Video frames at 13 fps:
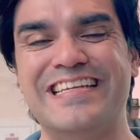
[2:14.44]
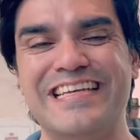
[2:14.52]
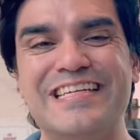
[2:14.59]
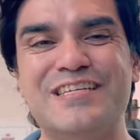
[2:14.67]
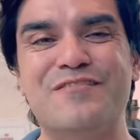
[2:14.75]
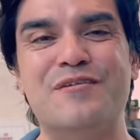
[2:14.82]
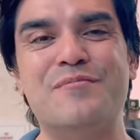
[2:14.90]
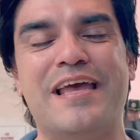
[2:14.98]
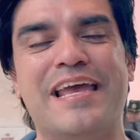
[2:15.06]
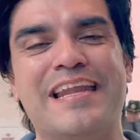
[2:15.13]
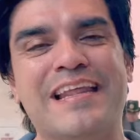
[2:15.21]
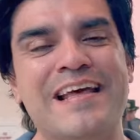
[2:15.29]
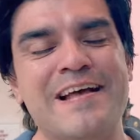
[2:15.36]
each of them.
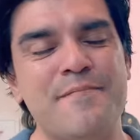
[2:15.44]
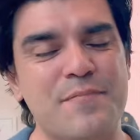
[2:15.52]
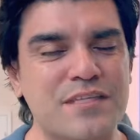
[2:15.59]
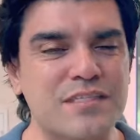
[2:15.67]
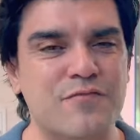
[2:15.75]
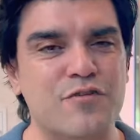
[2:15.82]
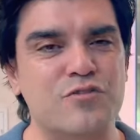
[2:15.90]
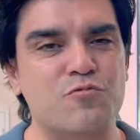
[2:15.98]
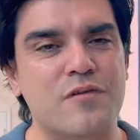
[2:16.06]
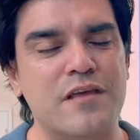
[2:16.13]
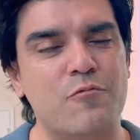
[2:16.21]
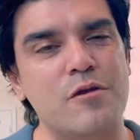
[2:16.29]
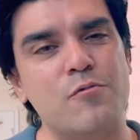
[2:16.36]
And this is the first one
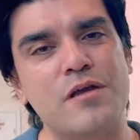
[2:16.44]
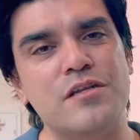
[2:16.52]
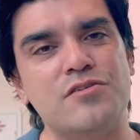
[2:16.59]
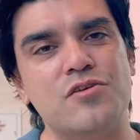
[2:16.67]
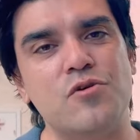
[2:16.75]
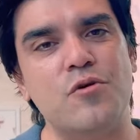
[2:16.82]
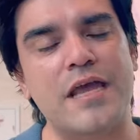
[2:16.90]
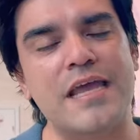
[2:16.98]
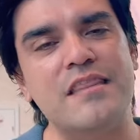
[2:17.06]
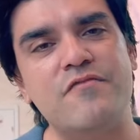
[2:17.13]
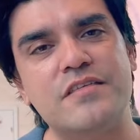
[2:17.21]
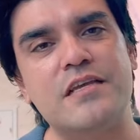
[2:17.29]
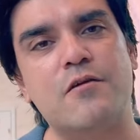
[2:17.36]
that we went to. And
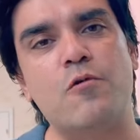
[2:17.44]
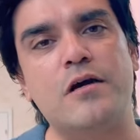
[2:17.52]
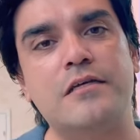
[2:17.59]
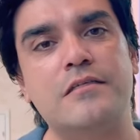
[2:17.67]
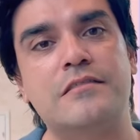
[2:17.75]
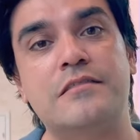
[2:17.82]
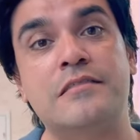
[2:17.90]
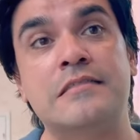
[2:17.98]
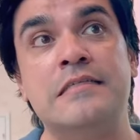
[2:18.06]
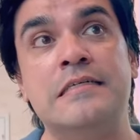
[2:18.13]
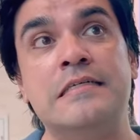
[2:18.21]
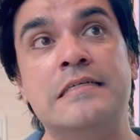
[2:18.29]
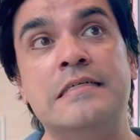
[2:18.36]
the visit was
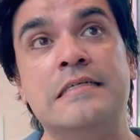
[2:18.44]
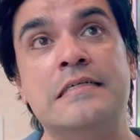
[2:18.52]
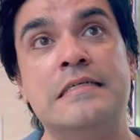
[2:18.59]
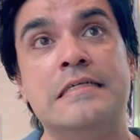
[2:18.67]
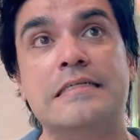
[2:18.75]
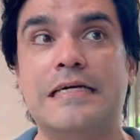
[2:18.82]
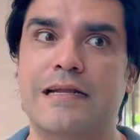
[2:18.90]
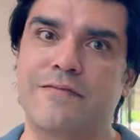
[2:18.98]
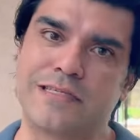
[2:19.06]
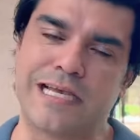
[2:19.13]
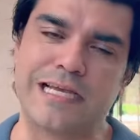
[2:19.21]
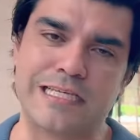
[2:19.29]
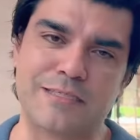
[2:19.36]
kind of as
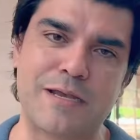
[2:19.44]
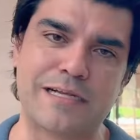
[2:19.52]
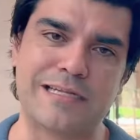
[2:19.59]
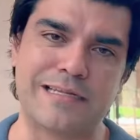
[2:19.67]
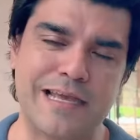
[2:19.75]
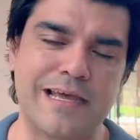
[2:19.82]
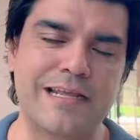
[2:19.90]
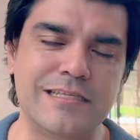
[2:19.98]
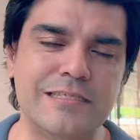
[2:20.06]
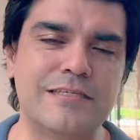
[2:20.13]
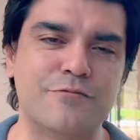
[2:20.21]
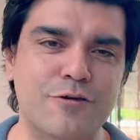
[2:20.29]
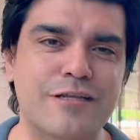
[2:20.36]
I expected. Yeah,
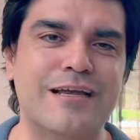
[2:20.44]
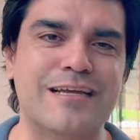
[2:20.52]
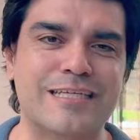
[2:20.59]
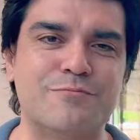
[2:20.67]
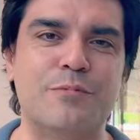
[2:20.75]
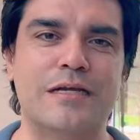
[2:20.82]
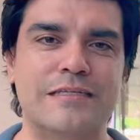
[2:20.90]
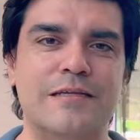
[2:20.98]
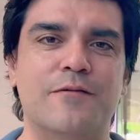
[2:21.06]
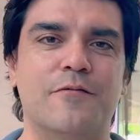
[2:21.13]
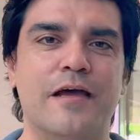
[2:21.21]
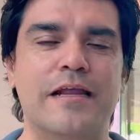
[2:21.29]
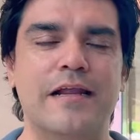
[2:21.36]
it's what I expected, right?